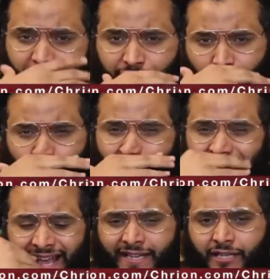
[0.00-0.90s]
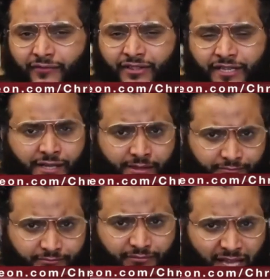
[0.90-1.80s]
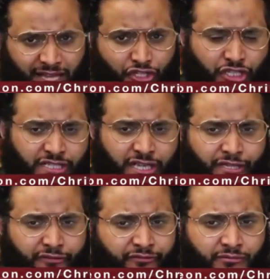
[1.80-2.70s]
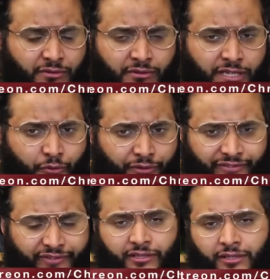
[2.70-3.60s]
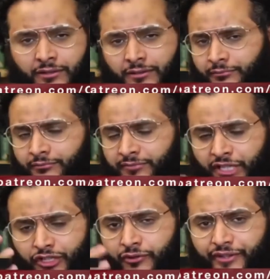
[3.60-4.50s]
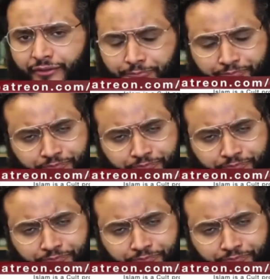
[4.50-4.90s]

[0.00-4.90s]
if you look at any of the ancient kind of linguistic um, dictionaries,